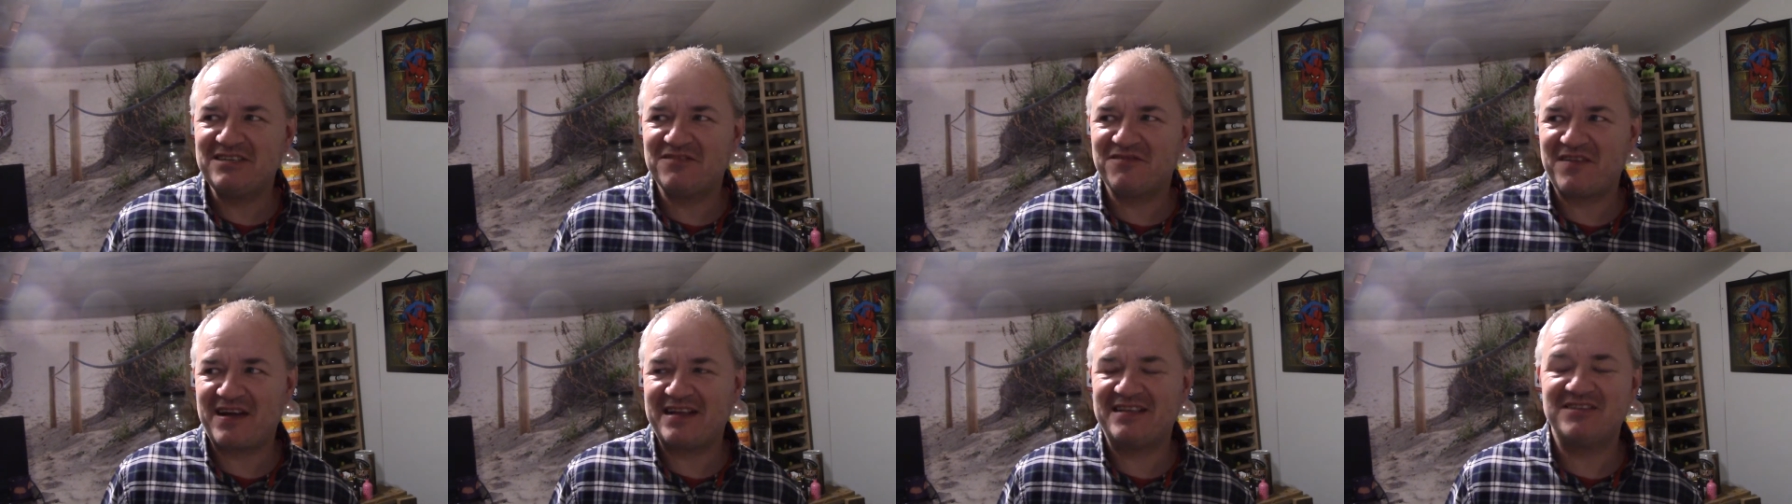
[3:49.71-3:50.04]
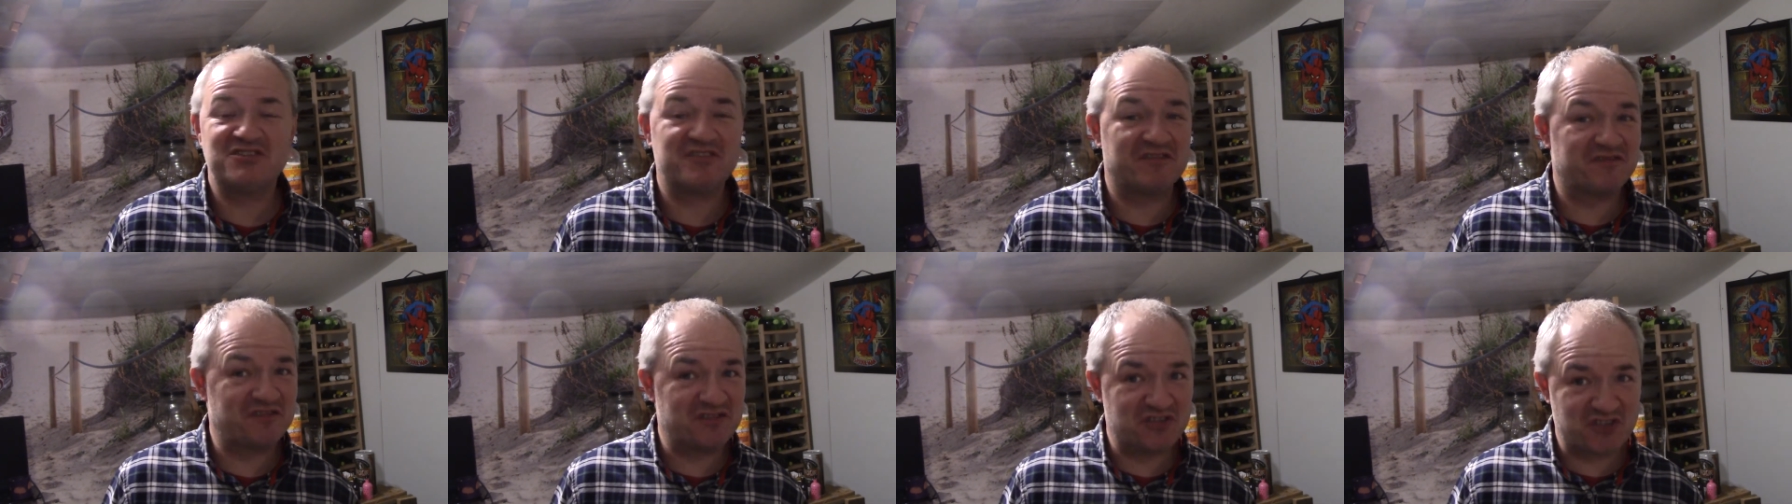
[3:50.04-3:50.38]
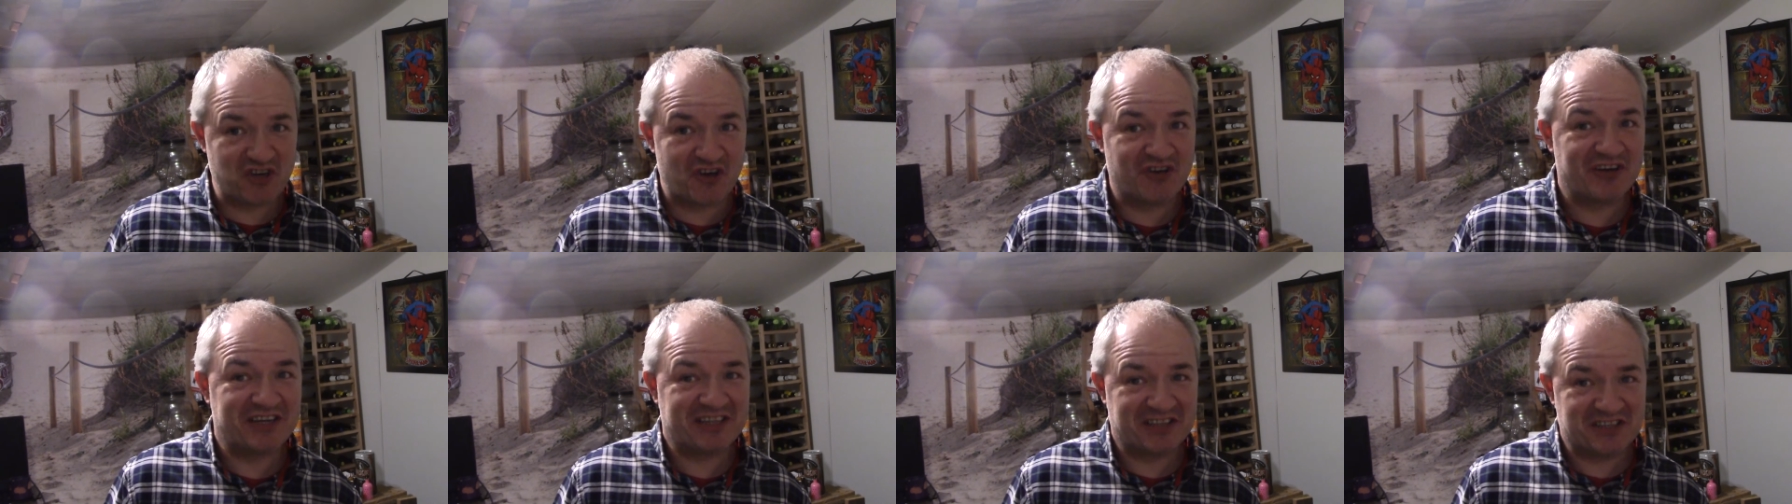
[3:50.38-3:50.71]
fans of
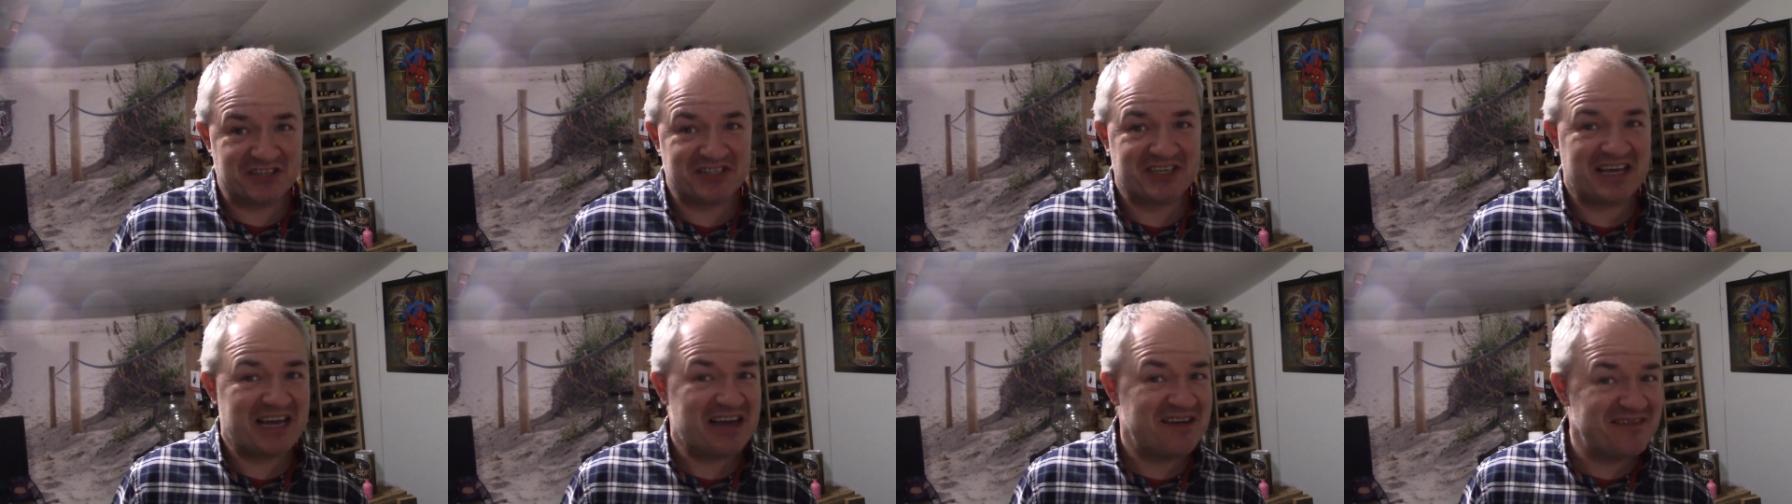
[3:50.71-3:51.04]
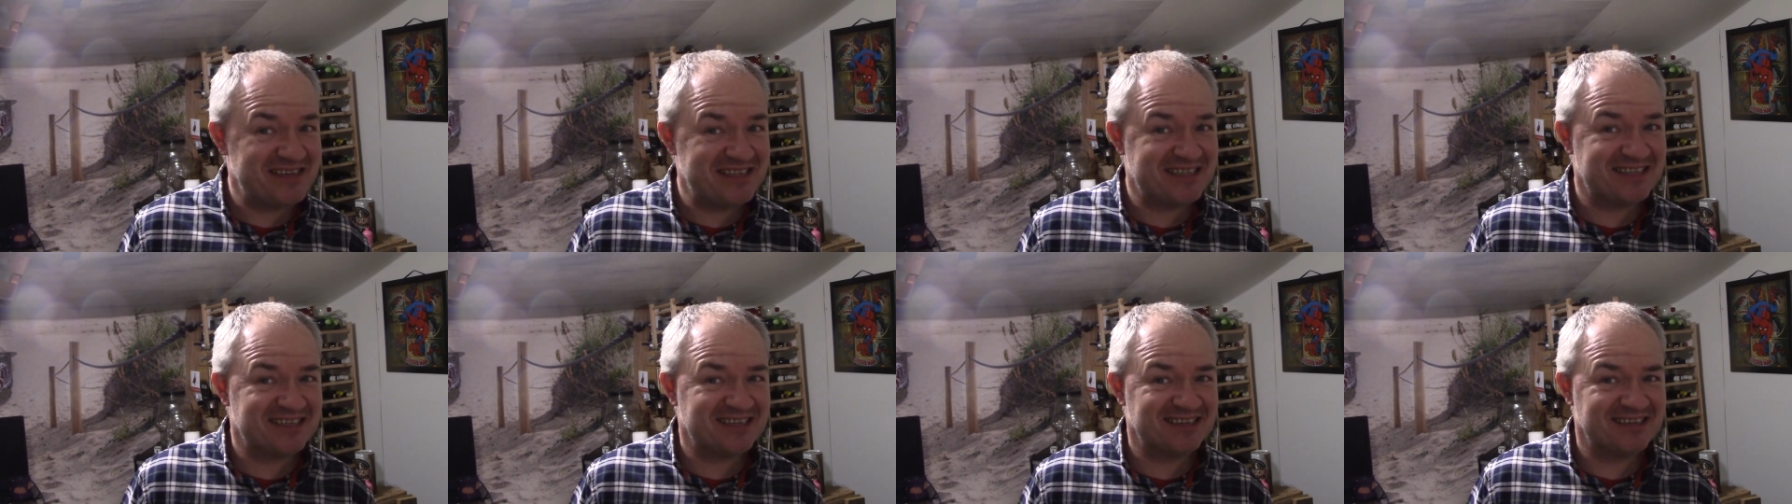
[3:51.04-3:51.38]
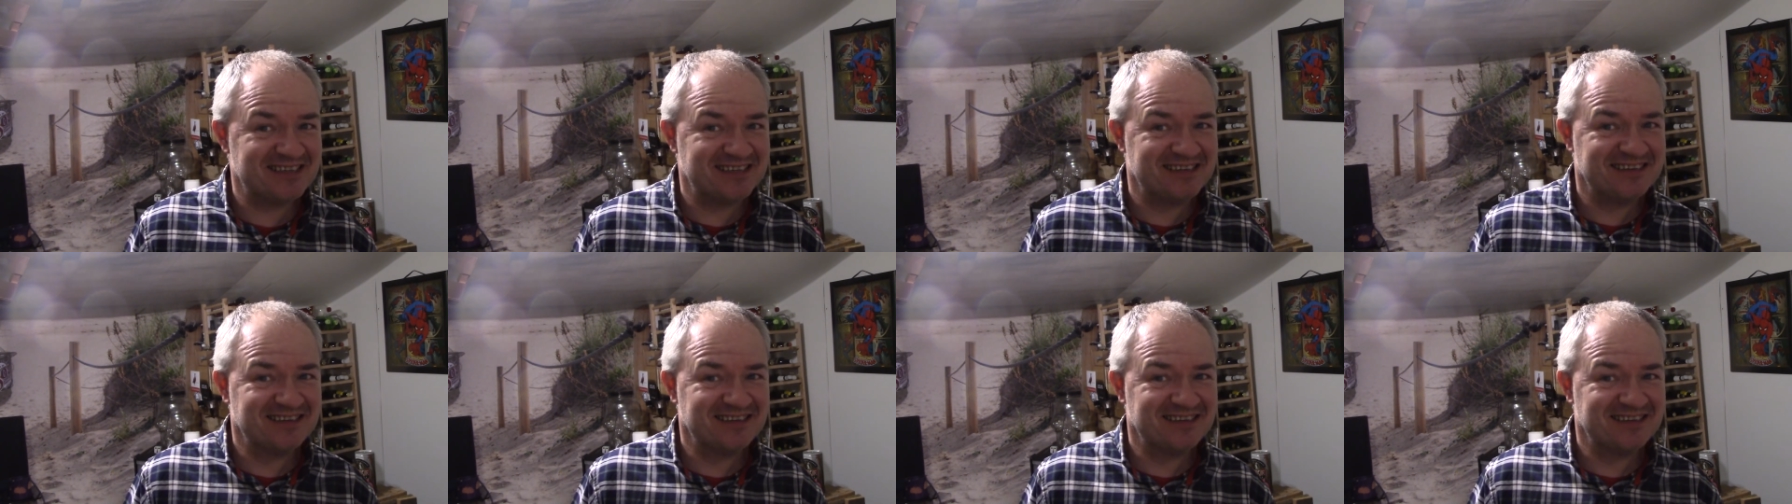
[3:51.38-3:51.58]
Sonic the series